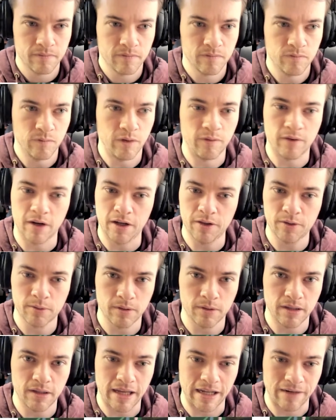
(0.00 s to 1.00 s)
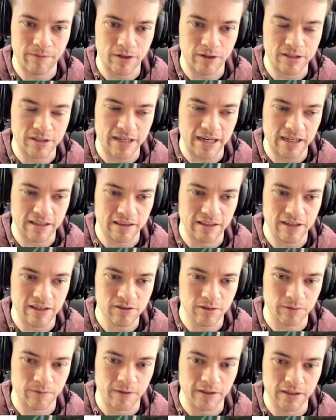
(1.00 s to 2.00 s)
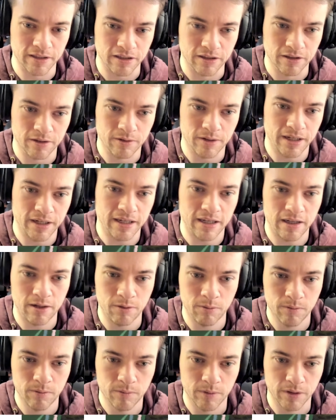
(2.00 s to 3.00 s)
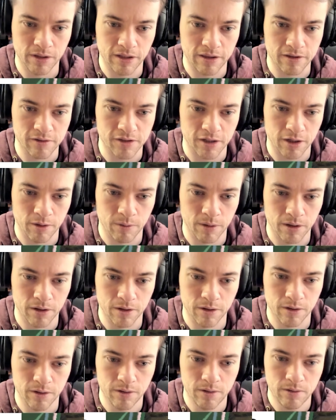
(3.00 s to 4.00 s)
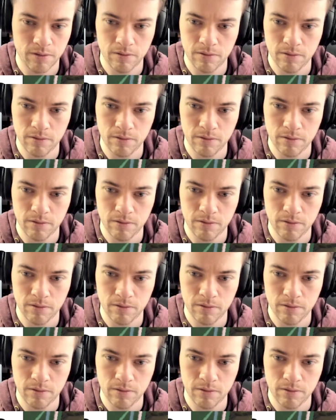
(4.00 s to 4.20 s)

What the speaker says: We've gone through a lot of our deck. Things are feeling good right now. Will Ethan's Ho-Oh?